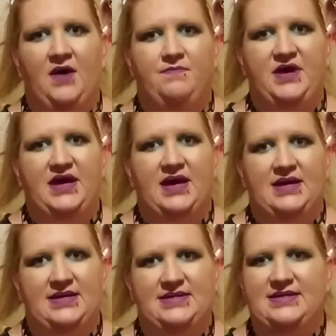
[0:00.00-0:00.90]

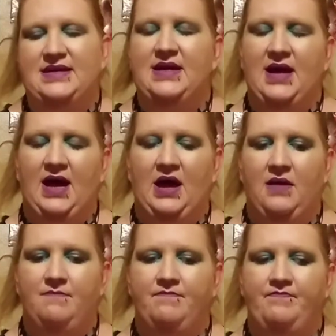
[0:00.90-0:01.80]
because
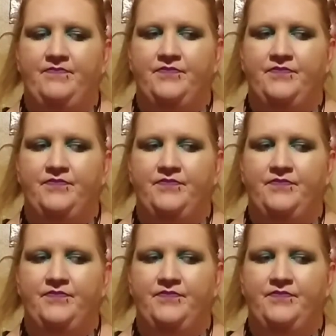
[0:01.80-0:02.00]
um,